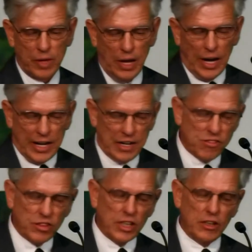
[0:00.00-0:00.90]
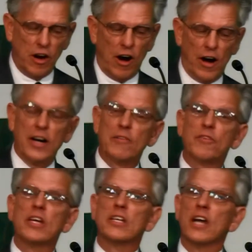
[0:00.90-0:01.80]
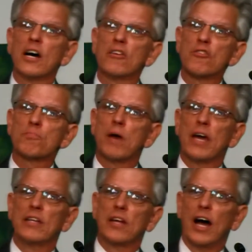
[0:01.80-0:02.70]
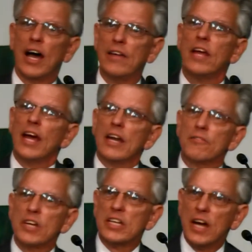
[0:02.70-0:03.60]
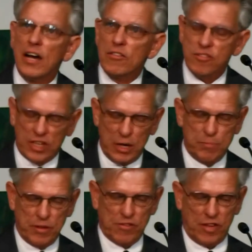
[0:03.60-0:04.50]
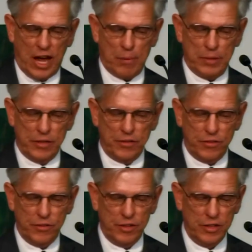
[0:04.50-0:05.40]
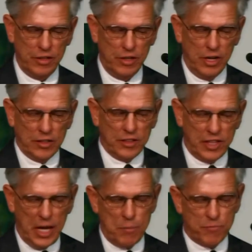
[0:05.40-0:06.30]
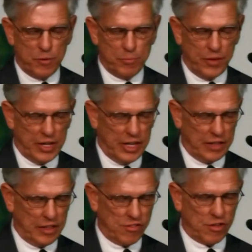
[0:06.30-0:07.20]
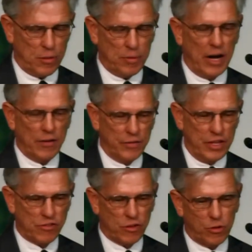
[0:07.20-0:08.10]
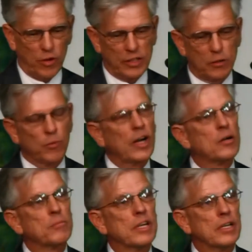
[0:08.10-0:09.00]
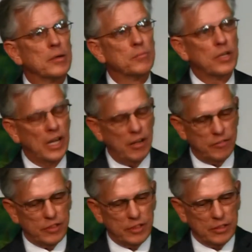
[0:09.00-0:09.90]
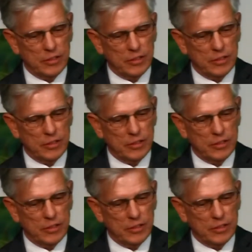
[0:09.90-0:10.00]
And it's a little hard if he does pay tithe and if he does keep the Sabbath to keep from thinking that somehow these are going to recommend him to heaven.